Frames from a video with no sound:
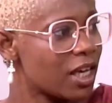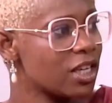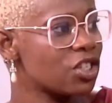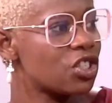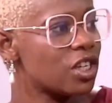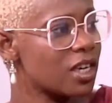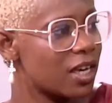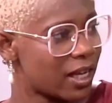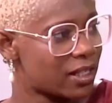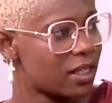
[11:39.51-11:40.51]
is she
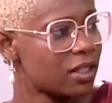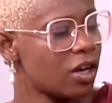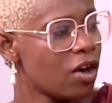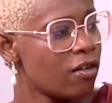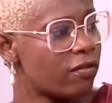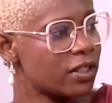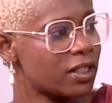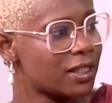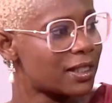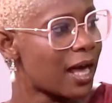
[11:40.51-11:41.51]
getting for
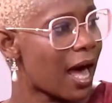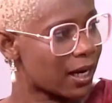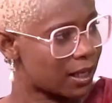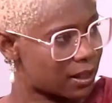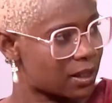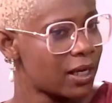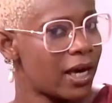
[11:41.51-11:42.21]
this act.